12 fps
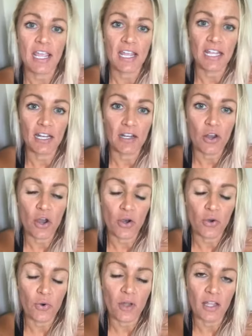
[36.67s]
And I
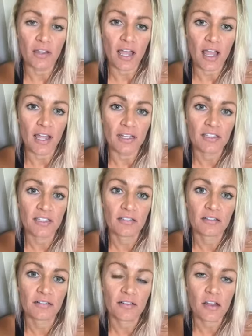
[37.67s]
know a lot
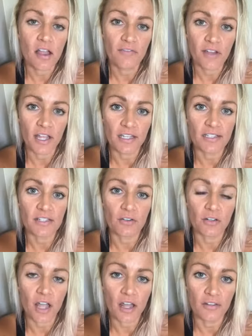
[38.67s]
of us, or
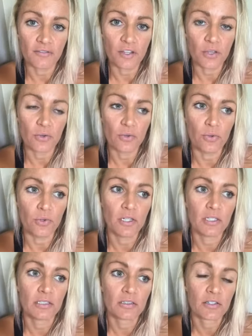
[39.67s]
a lot of you,
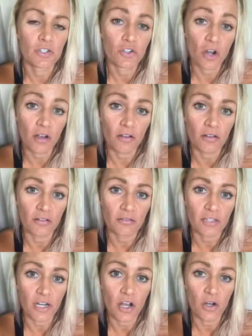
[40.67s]
struggle,
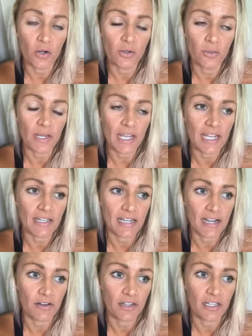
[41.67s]
when we get
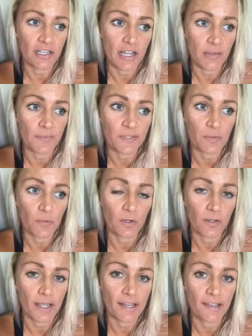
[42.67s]
down in the dumps and
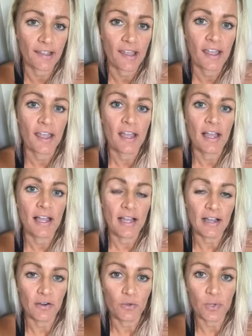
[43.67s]
we're like,
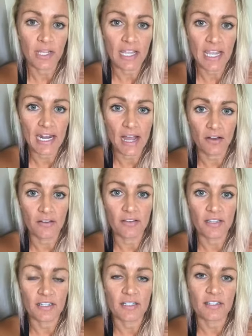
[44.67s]
how do we get out of
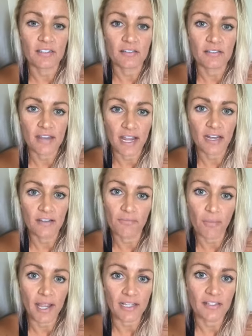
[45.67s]
this negative
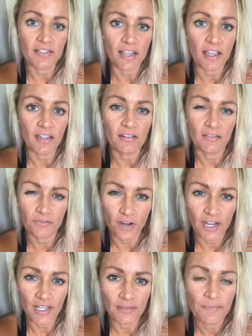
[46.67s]
mindset,
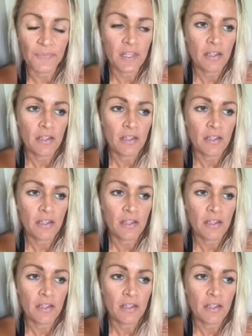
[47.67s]
right?